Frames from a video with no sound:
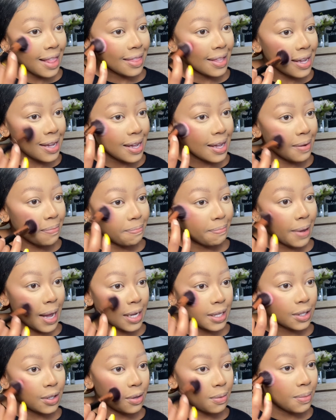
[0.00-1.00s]
then get
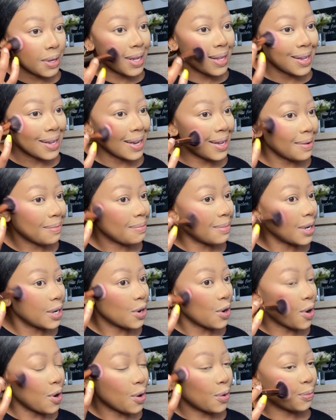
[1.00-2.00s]
back to me and let me
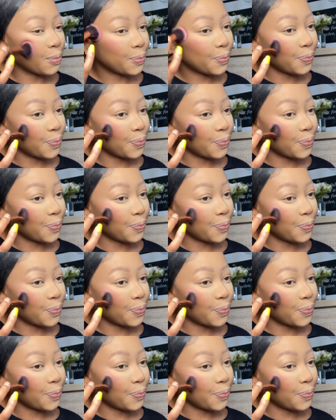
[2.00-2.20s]
know,